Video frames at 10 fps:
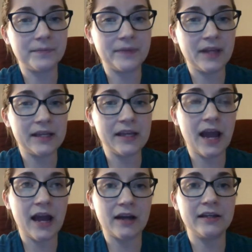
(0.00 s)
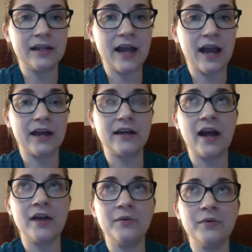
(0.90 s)
Yeah.
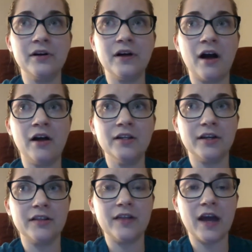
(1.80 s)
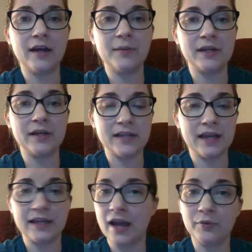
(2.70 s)
I'll look that
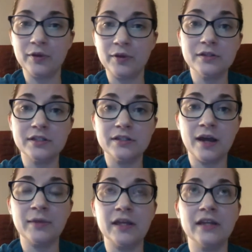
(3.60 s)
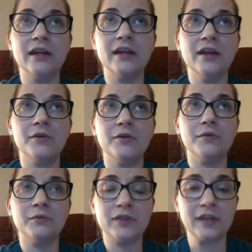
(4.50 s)
up, because like, yeah, we used, I mean,
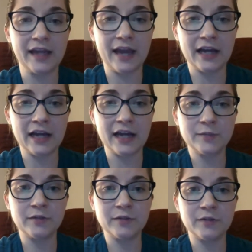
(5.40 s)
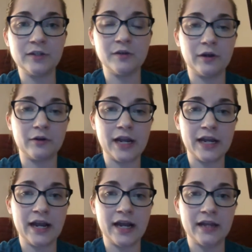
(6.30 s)
with the Budget,
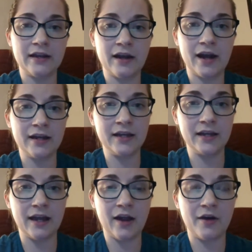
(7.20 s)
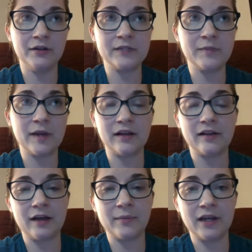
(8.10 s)
we've been doing great at not eating
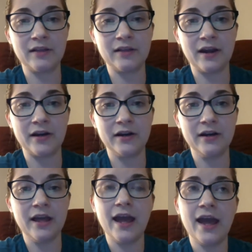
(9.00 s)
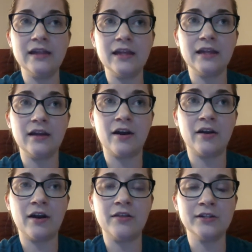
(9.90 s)
out and spending a lot of money there.
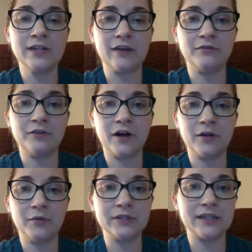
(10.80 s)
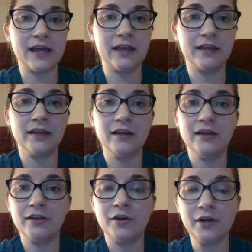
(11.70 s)
And then our other downfall was
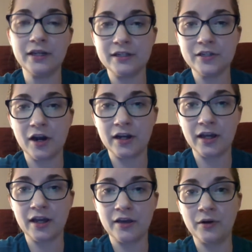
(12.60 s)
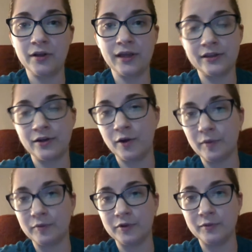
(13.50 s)
like going to Target or like the
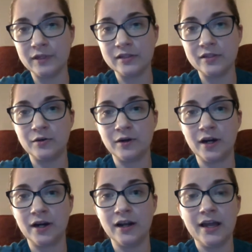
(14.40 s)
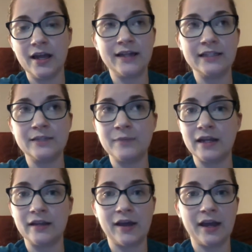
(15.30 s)
home improvement store and
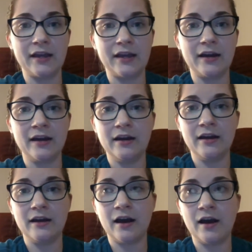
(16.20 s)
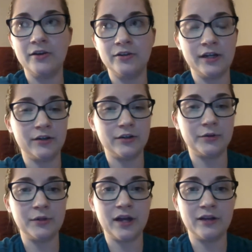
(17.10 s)
spending like
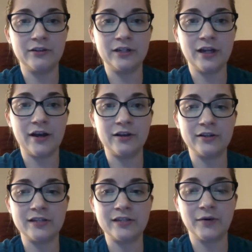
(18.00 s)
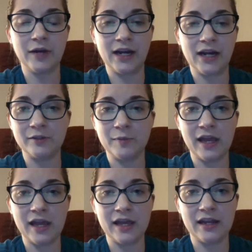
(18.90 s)
$100 or $300
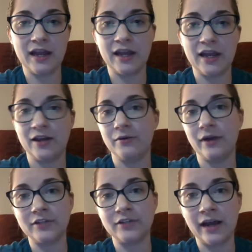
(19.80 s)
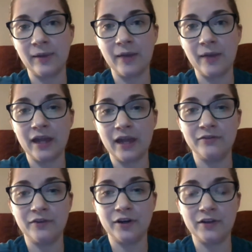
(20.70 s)
like right after payday or right after
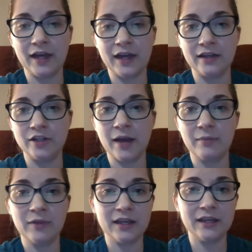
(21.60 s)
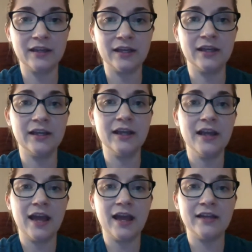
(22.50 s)
Adam got paid for like a job that he
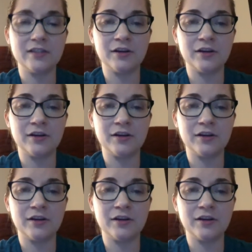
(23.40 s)
did.